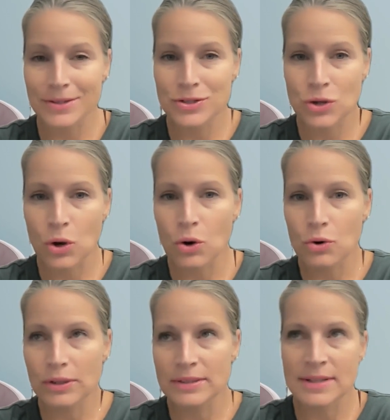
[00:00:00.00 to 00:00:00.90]

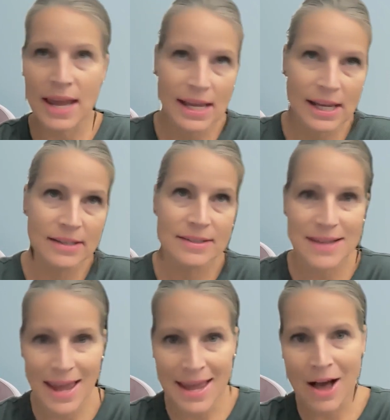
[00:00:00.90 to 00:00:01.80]
so day in,
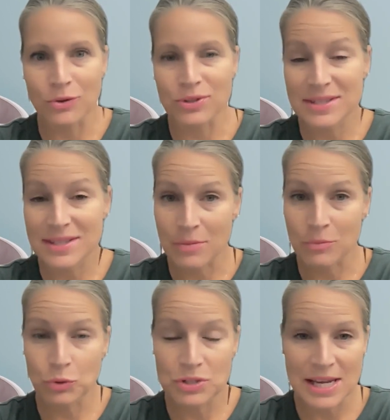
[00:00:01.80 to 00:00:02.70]
day out, same
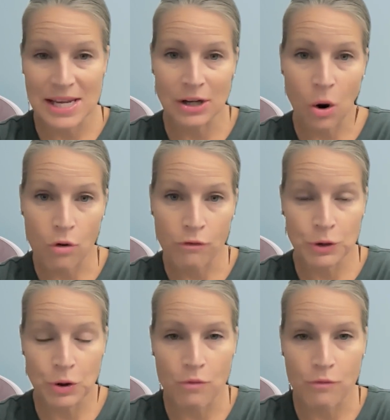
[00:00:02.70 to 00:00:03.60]
routine over
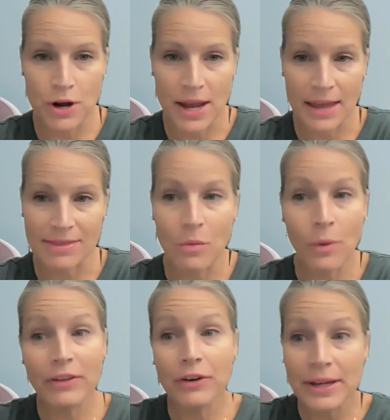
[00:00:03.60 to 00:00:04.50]
and over again, that
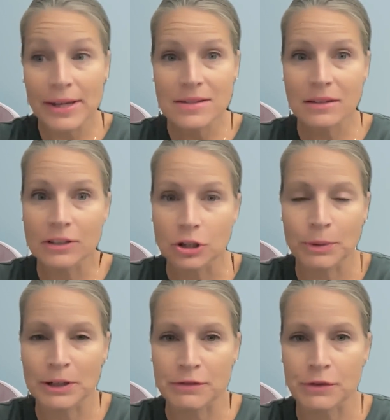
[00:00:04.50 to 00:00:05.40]
when there is a little
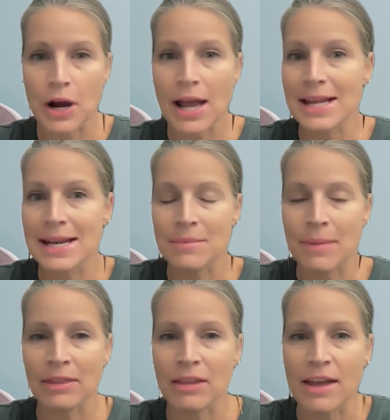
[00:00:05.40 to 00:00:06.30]
bit of variety in
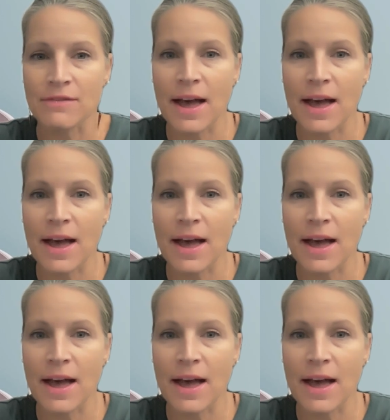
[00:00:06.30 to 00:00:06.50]
my life,